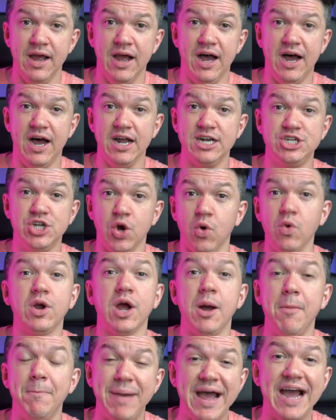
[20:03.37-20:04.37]
Uh, don't
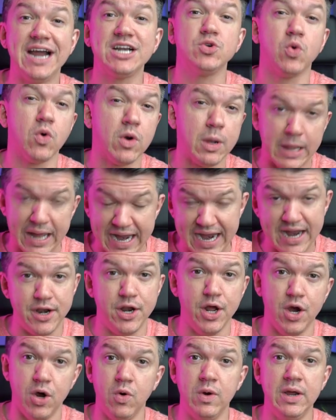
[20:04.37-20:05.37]
come back to
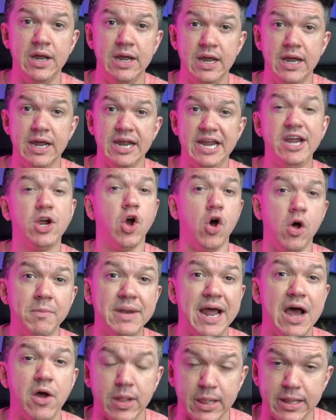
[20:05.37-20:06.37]
Orlando. He calmed
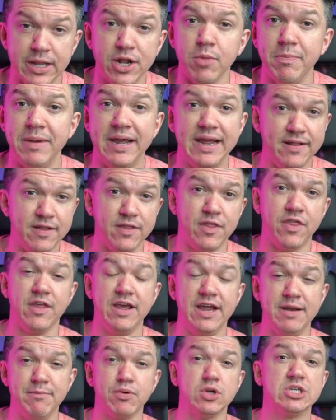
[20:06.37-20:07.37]
down a little bit and,
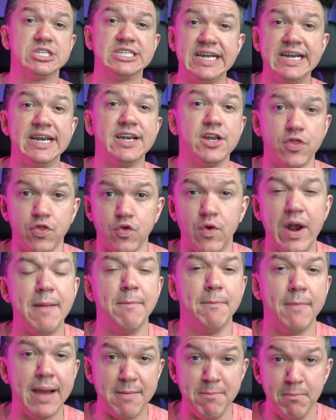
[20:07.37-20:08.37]
and proceeded to
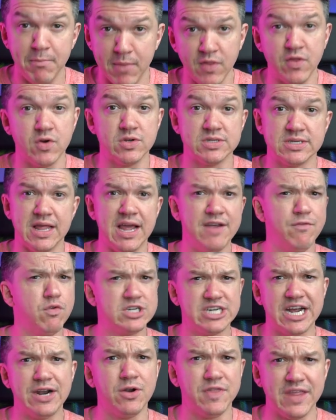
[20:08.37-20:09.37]
threaten my mother's life,
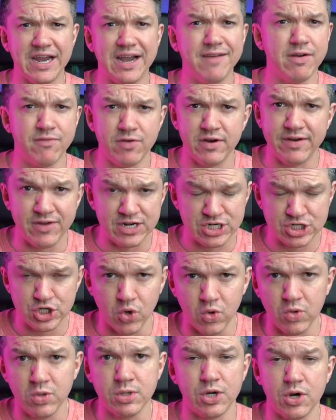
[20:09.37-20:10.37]
which I don't think I've ever even
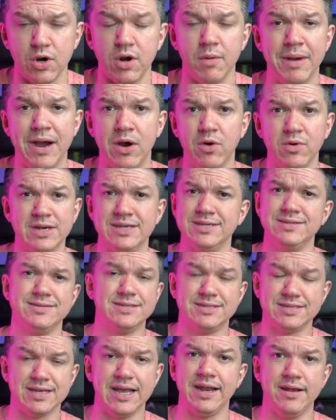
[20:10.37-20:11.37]
told her about, because
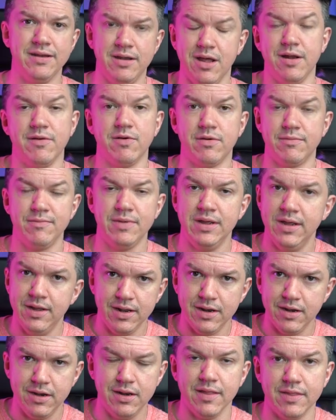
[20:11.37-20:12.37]
it's like none are,
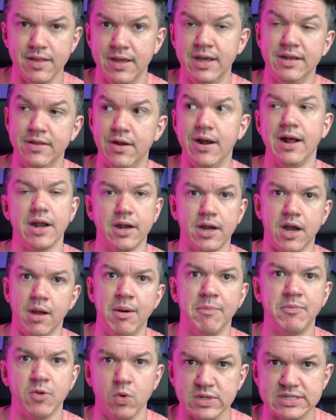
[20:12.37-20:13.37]
none, they're not going to
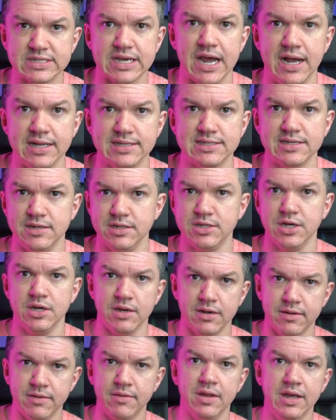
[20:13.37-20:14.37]
come up to Wisconsin
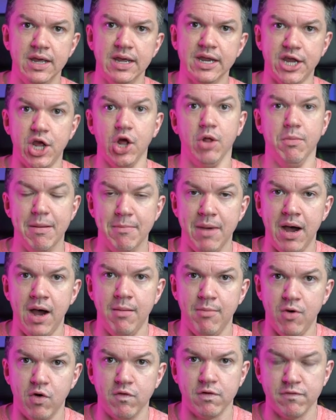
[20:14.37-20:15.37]
to kill my
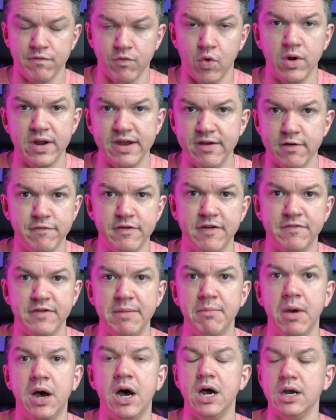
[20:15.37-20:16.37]
mom over forty or
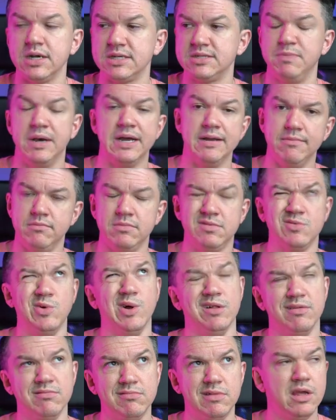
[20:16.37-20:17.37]
fifty bucks. But,
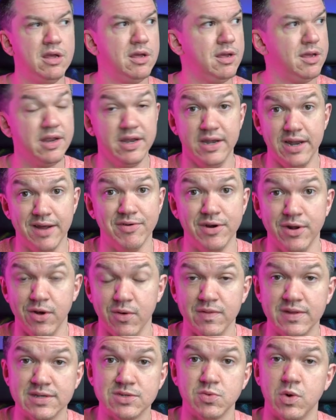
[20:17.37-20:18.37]
well, never
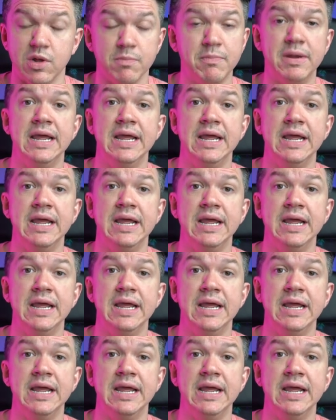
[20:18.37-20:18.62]
know in this world.